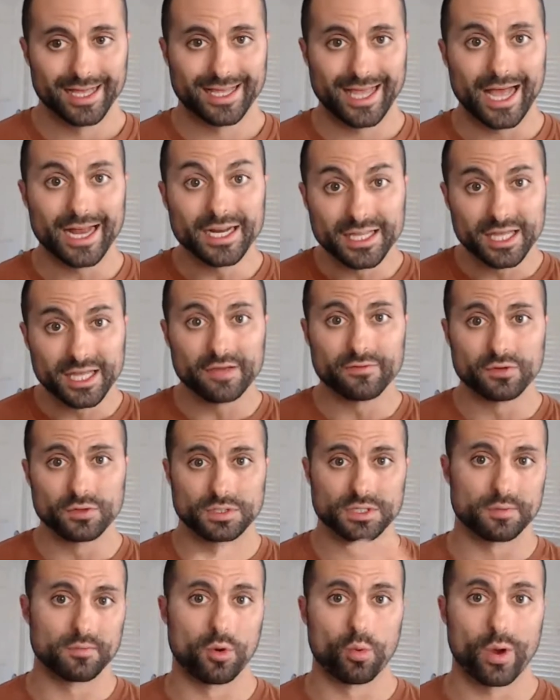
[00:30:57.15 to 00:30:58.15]
can give you
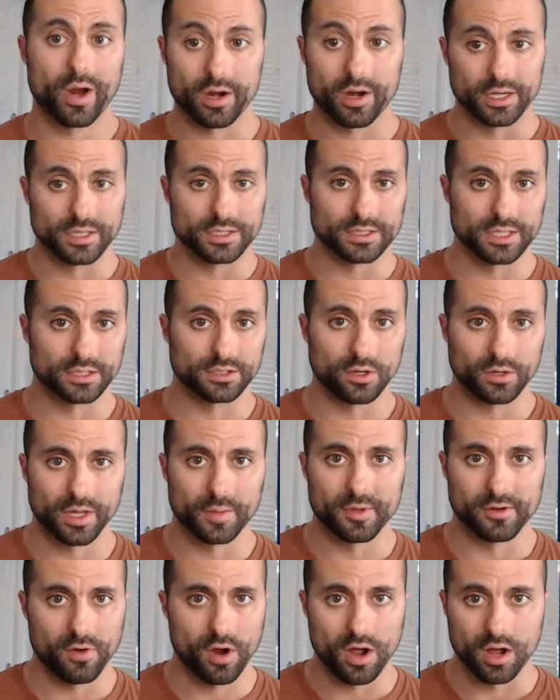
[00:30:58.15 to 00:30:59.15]
some awareness like don't
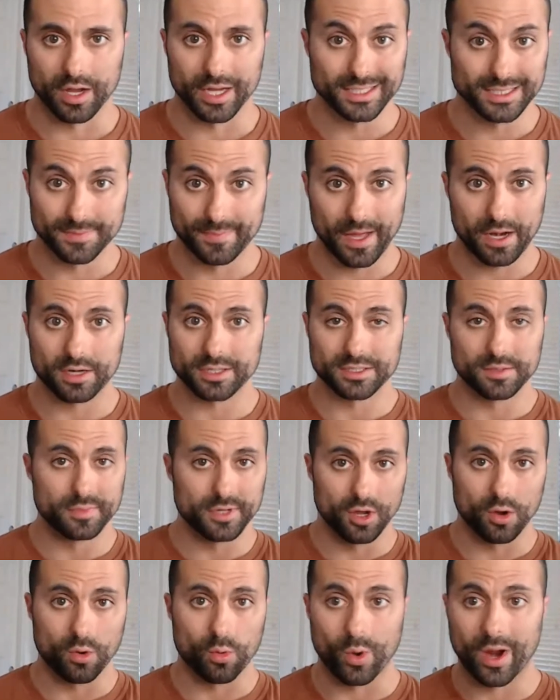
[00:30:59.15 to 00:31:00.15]
get me wrong it's better to
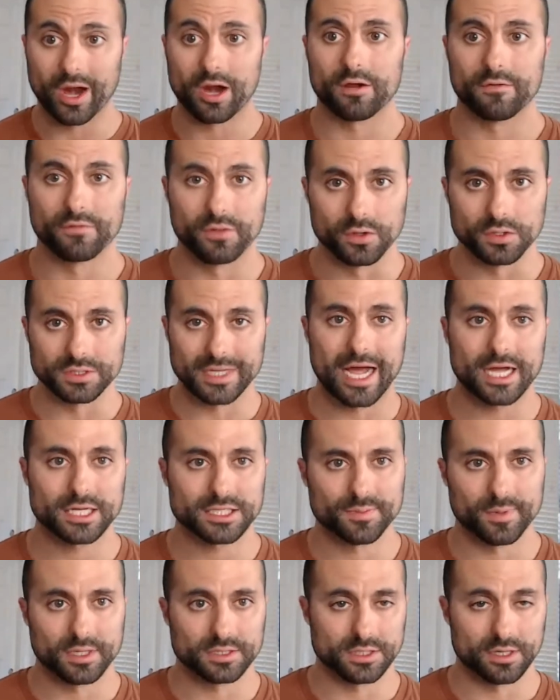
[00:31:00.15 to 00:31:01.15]
be aware of those
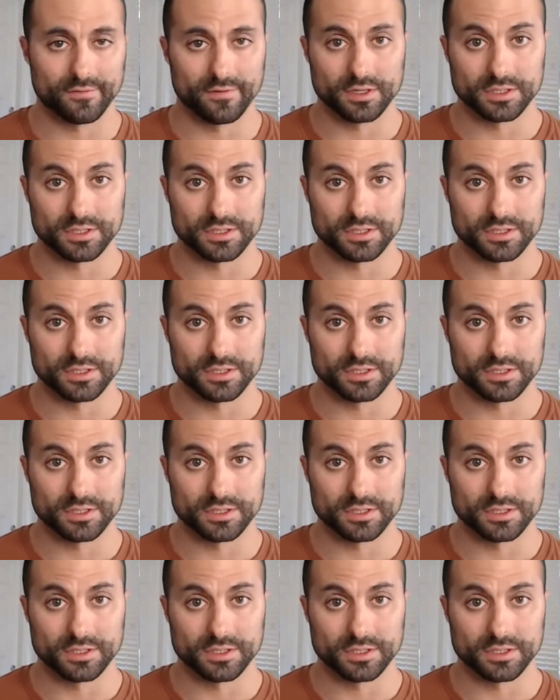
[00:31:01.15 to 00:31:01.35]
aspects of